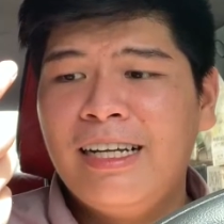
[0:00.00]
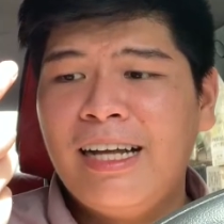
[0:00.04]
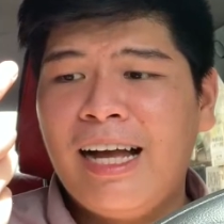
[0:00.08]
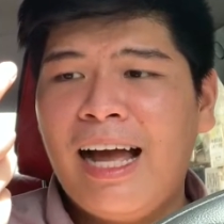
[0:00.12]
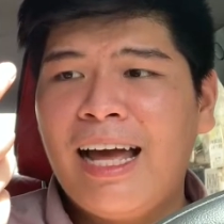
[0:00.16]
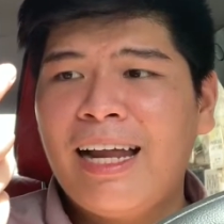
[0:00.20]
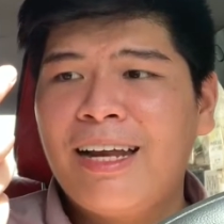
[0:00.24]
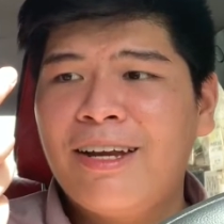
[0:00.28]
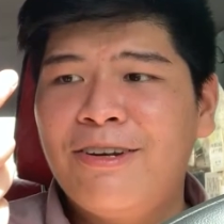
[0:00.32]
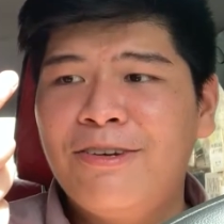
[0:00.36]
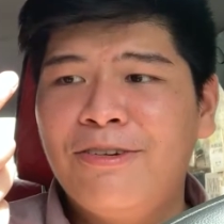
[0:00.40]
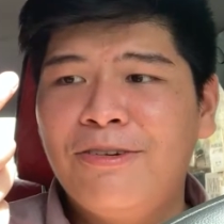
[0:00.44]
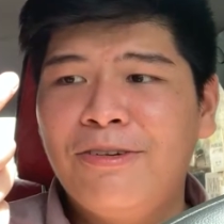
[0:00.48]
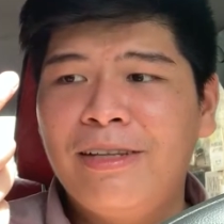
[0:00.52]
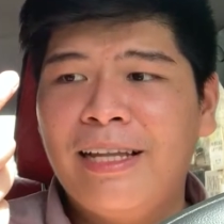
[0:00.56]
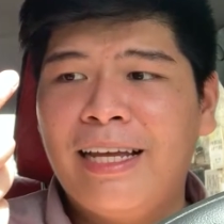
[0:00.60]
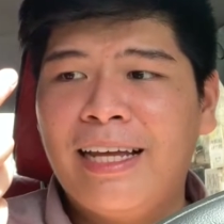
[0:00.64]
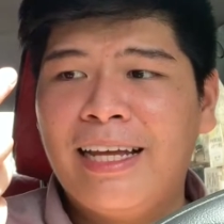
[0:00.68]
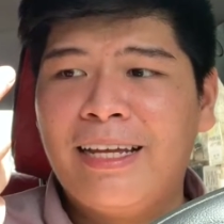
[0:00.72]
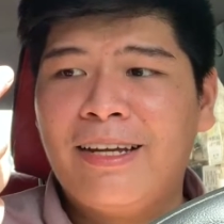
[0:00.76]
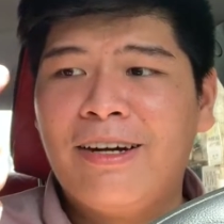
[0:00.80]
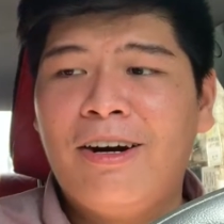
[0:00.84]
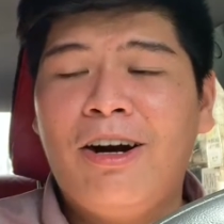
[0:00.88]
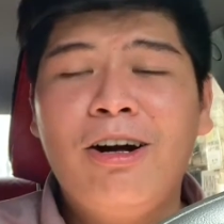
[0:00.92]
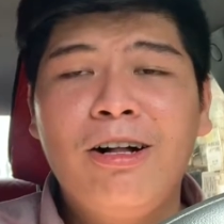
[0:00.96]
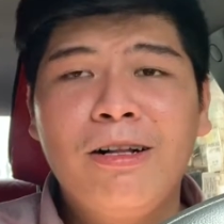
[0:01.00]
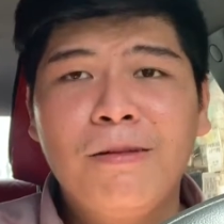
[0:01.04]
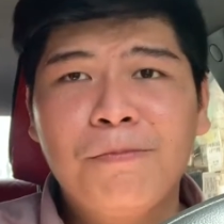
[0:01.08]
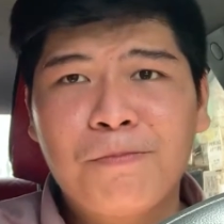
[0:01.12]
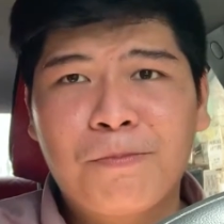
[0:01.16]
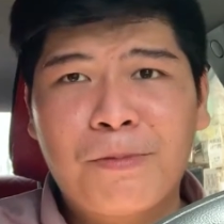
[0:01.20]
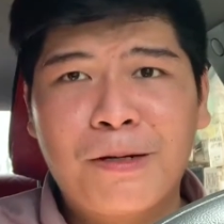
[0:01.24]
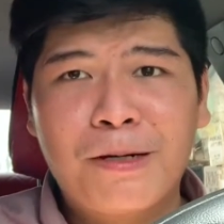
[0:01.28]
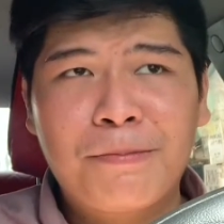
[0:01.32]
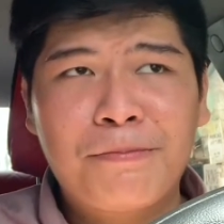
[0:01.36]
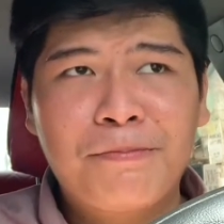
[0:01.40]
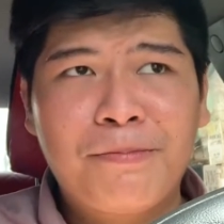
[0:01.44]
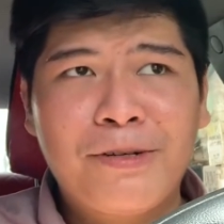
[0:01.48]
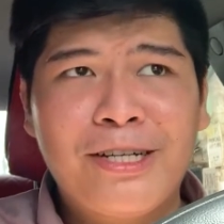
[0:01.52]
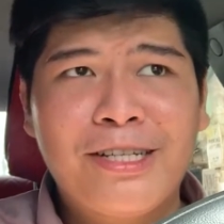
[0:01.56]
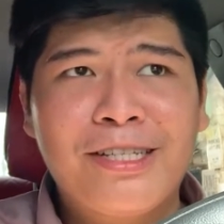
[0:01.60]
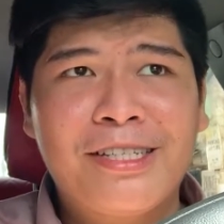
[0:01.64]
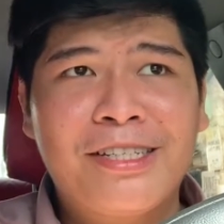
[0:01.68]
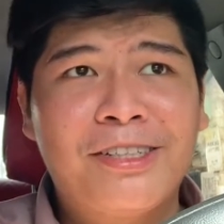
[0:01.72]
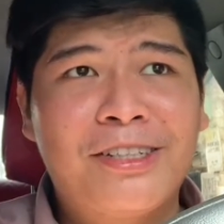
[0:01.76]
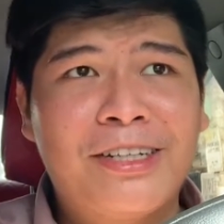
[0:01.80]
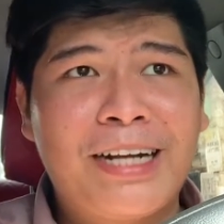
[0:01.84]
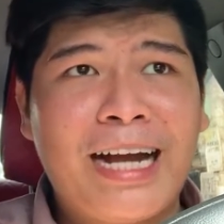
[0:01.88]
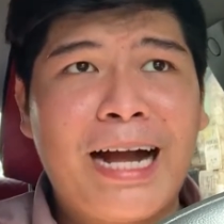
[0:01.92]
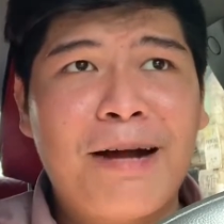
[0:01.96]
I don't know, like all-purpose
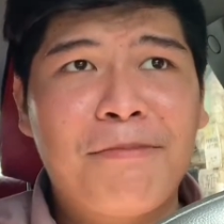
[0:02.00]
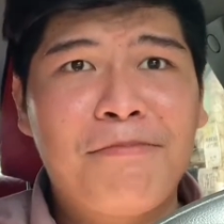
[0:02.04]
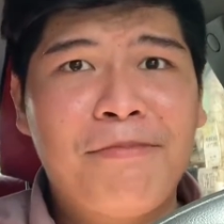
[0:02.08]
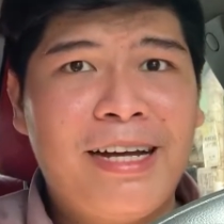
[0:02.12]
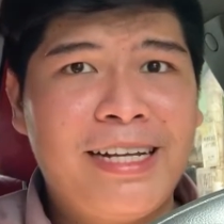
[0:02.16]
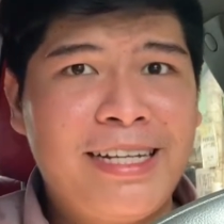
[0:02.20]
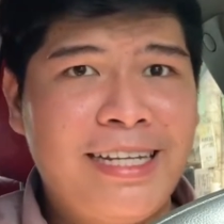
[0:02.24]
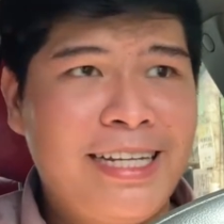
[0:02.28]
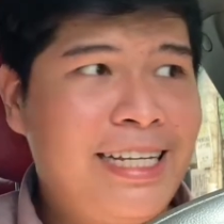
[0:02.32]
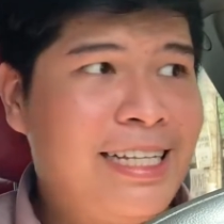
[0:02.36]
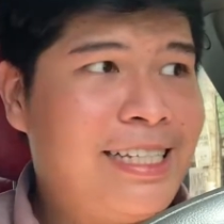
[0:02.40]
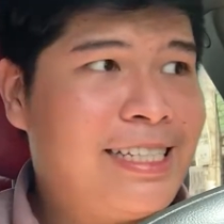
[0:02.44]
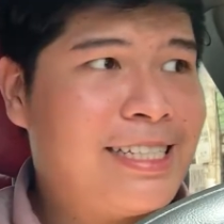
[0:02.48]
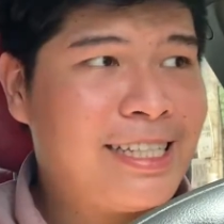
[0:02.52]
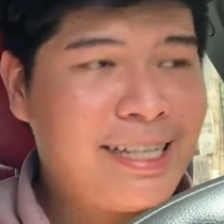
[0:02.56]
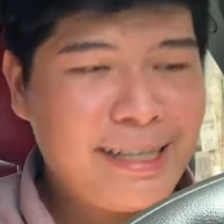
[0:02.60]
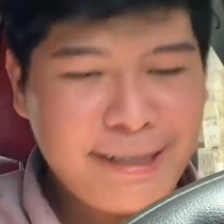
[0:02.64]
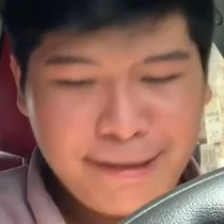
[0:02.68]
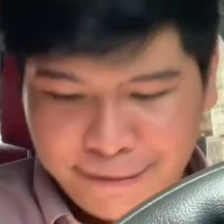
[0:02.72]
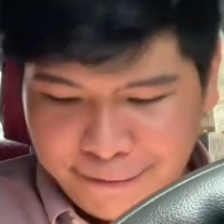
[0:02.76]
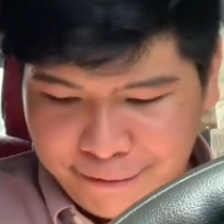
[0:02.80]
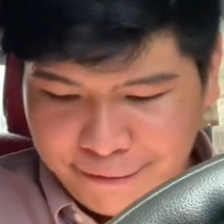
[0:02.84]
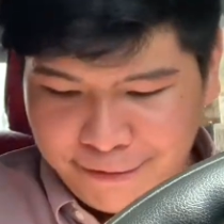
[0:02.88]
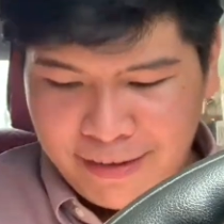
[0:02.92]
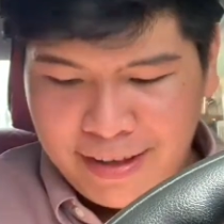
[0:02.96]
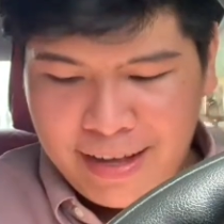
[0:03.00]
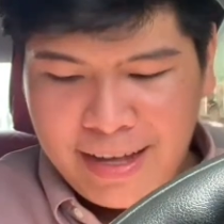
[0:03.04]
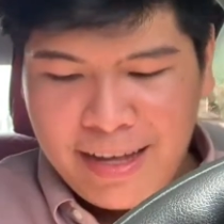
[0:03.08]
grab adhesive.